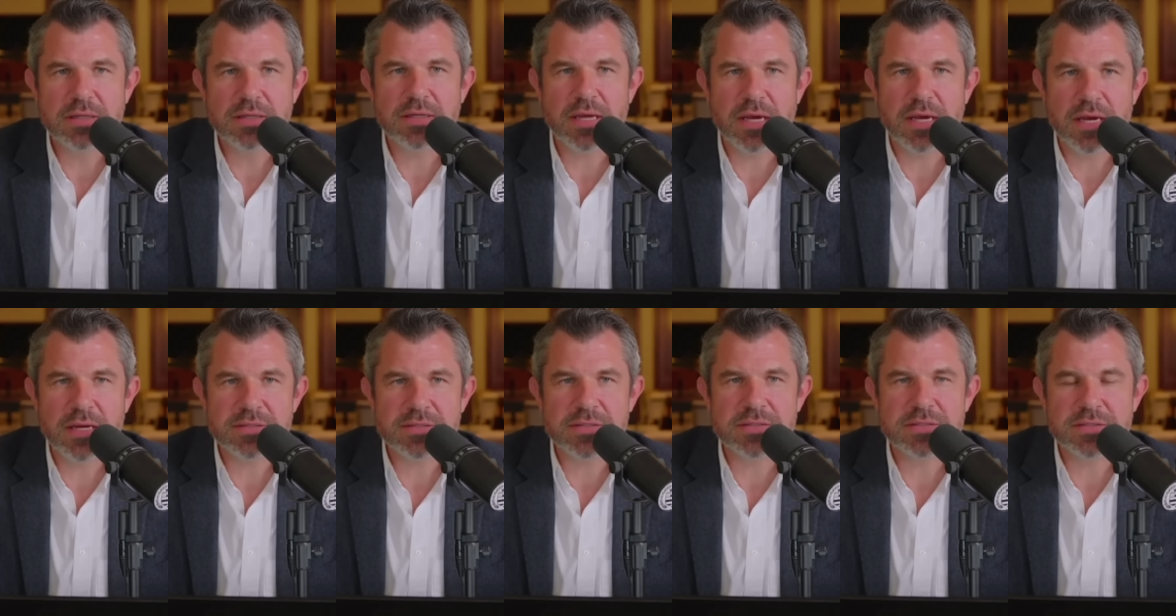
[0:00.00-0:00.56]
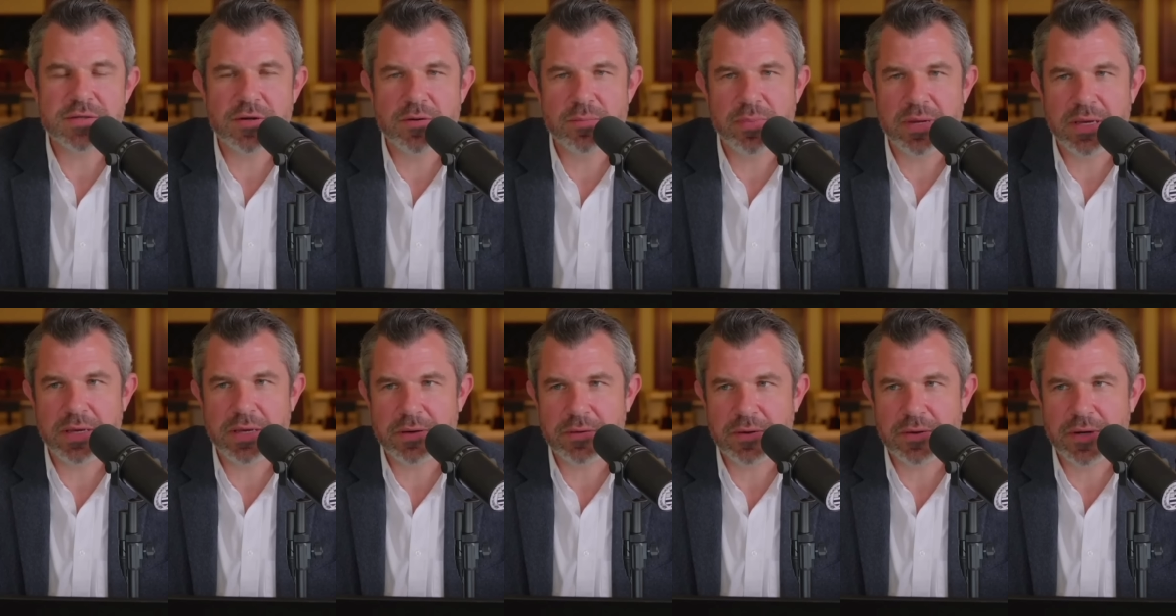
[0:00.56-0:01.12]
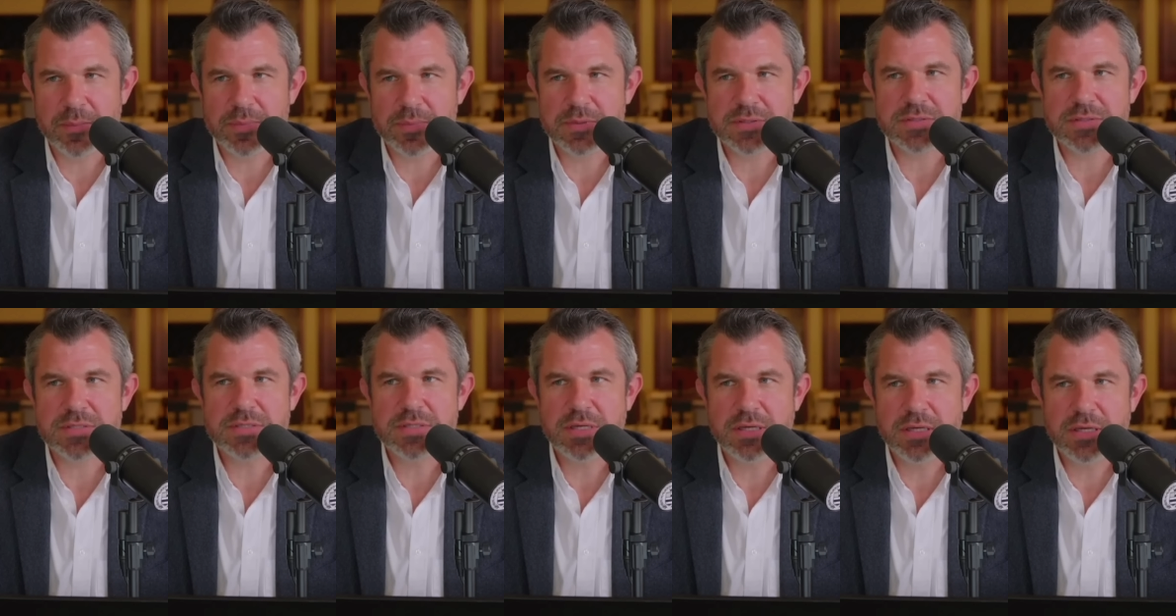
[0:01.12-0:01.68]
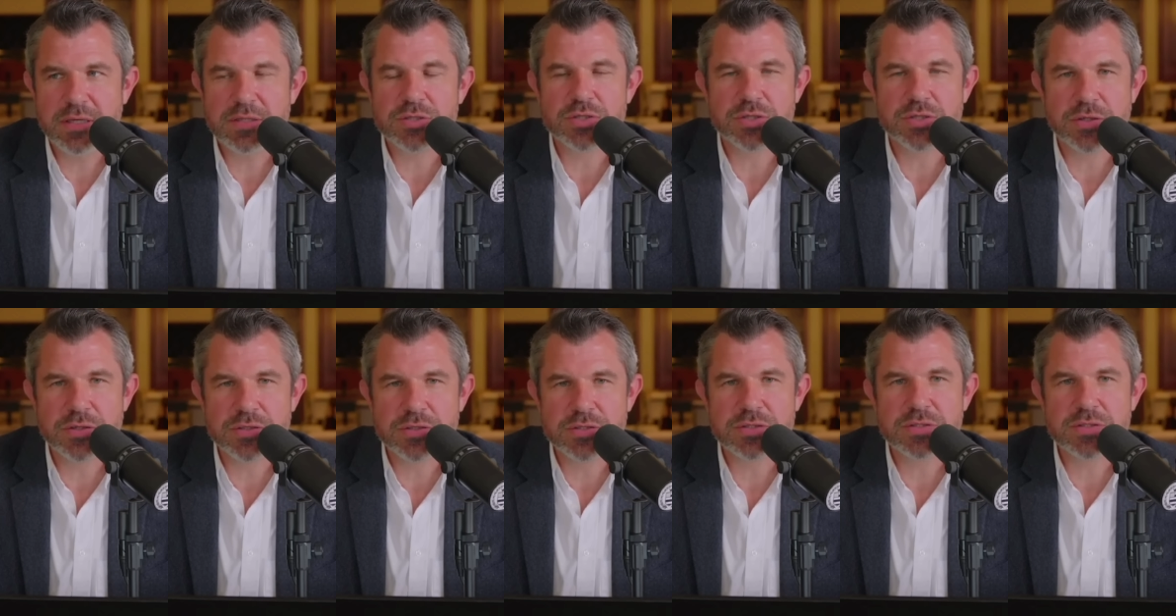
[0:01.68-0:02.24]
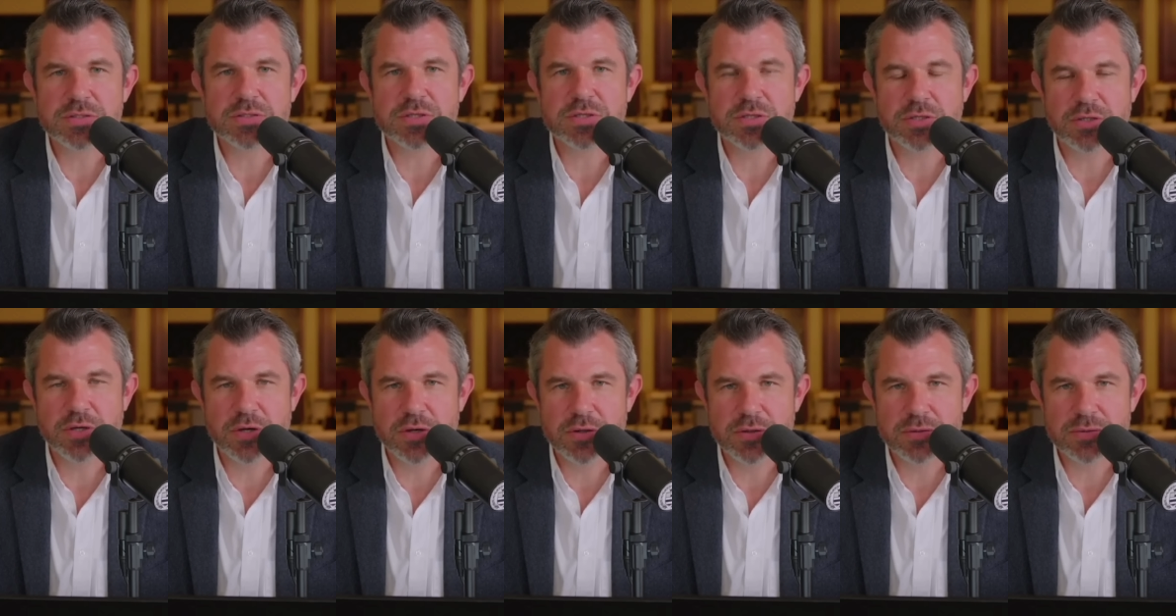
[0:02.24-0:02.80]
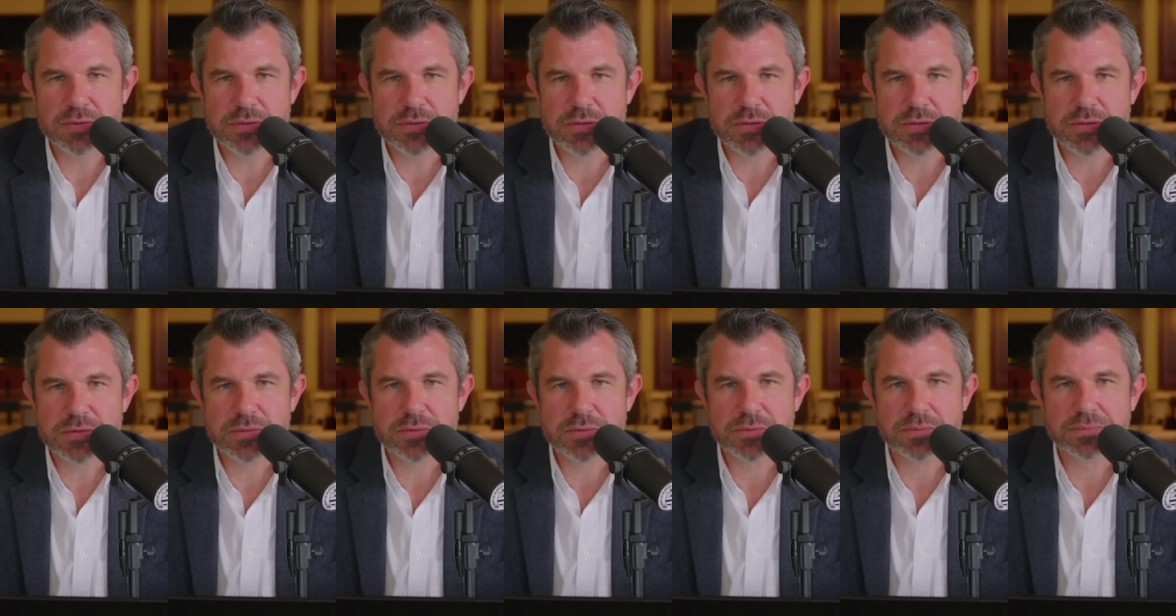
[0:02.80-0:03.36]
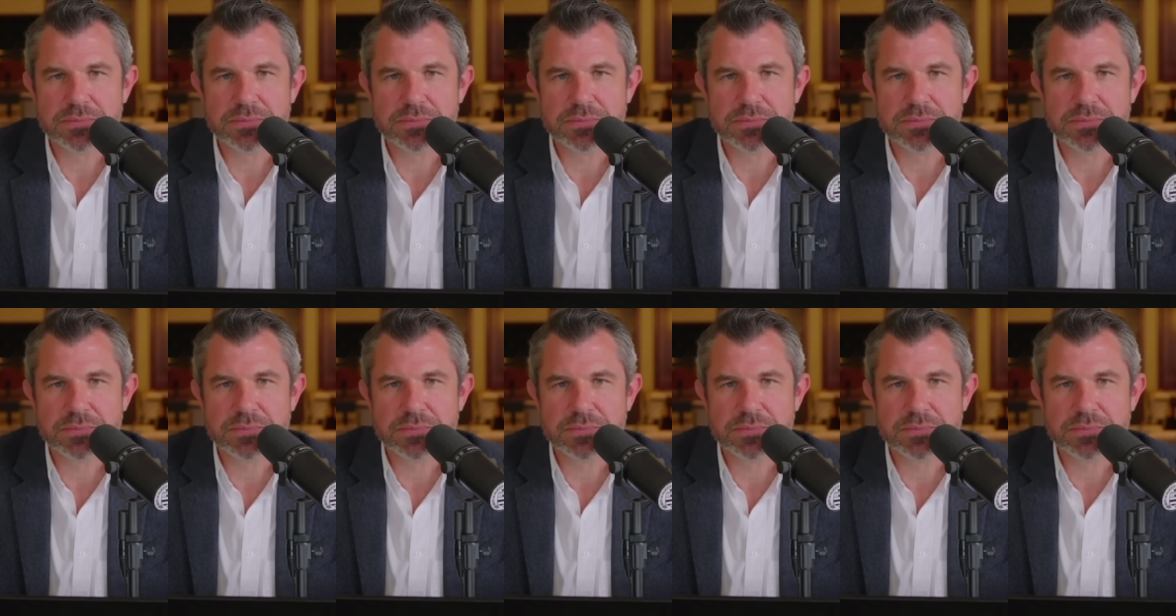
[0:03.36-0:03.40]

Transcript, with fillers: the diocese go bankrupt, seeing churches close,